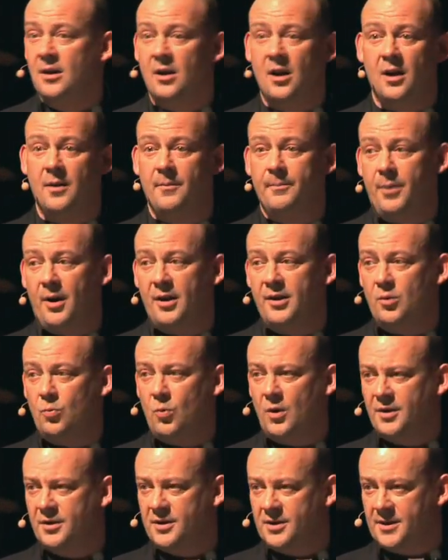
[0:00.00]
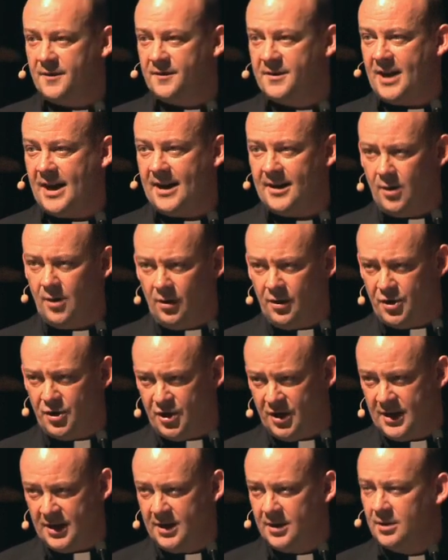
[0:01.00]
By the wonders of
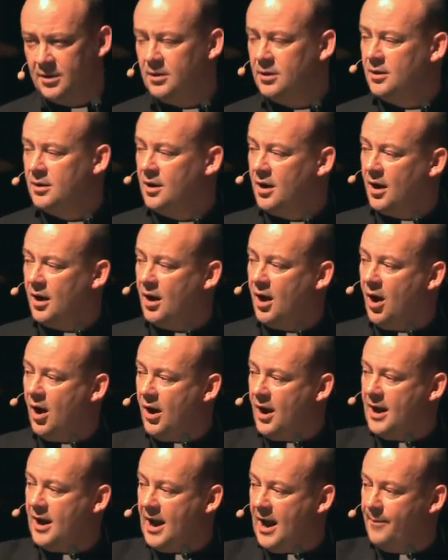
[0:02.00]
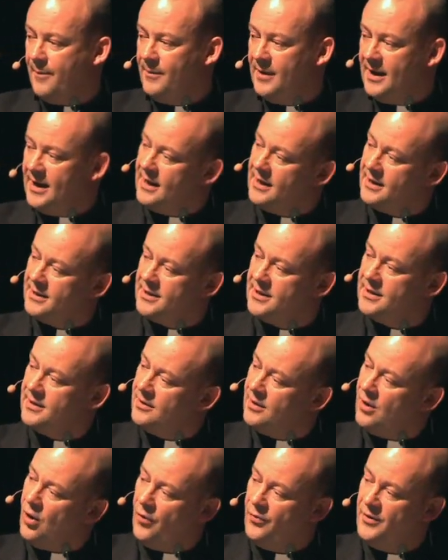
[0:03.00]
technology, I am linked
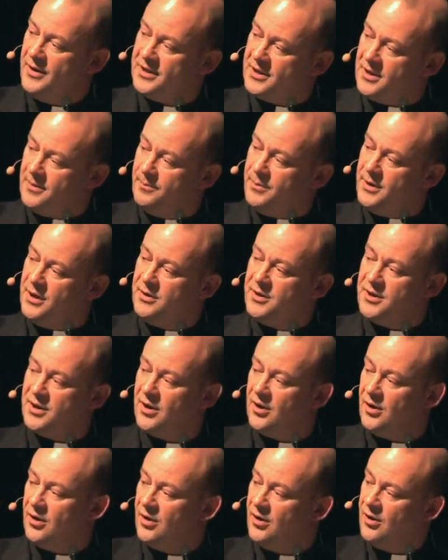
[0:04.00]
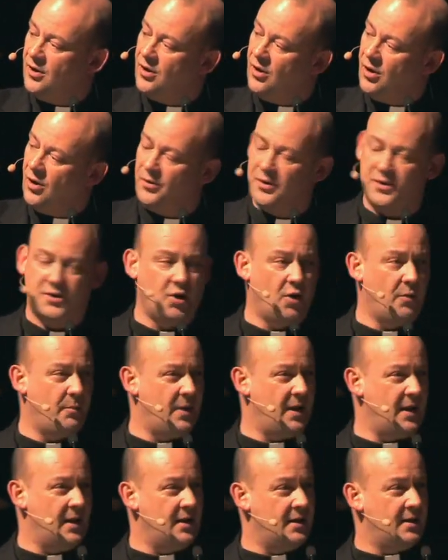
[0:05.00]
on this computer on the top
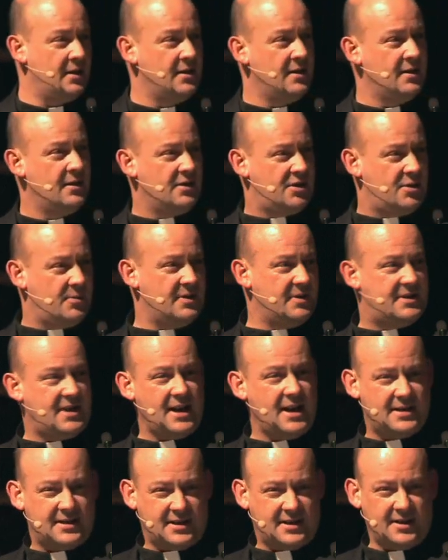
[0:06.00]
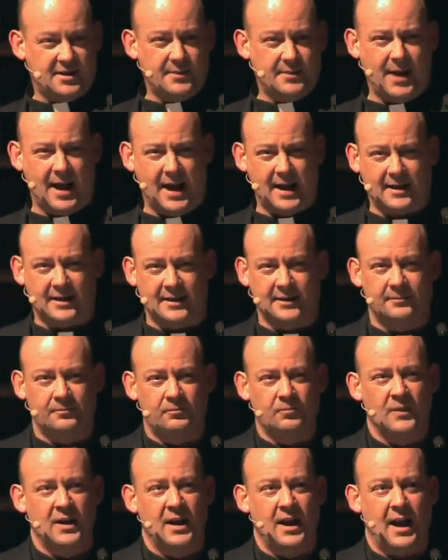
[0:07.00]
here to a desk at the back,
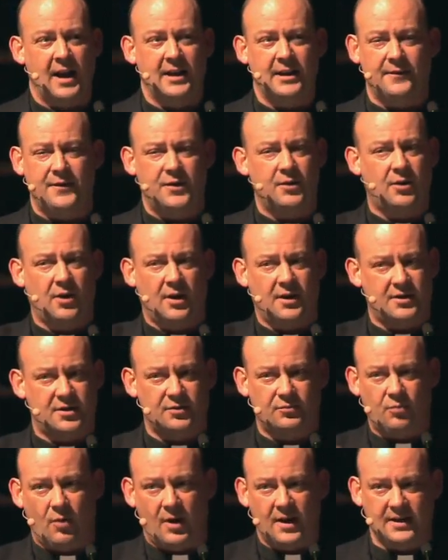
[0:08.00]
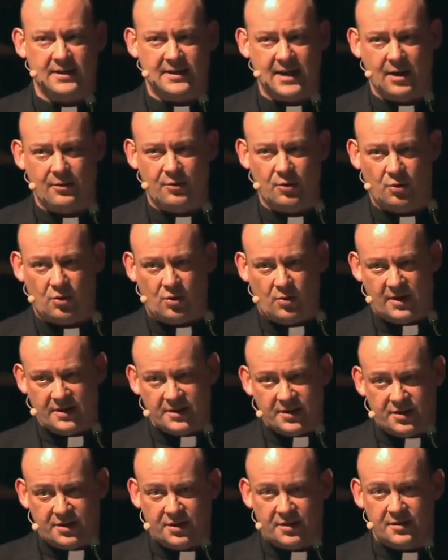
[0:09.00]
and if you'd like to write down your
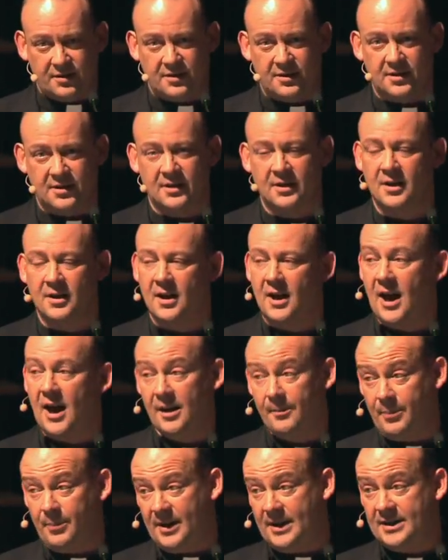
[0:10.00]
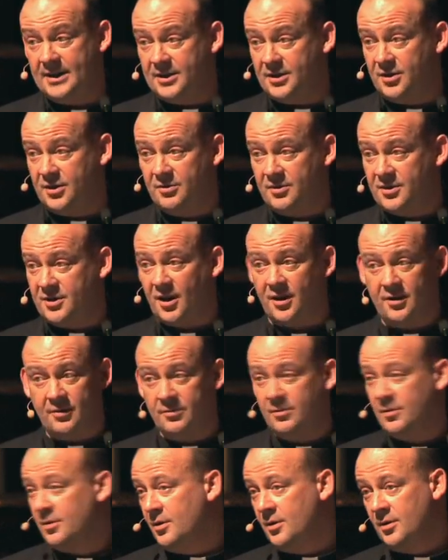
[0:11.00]
questions, and please do so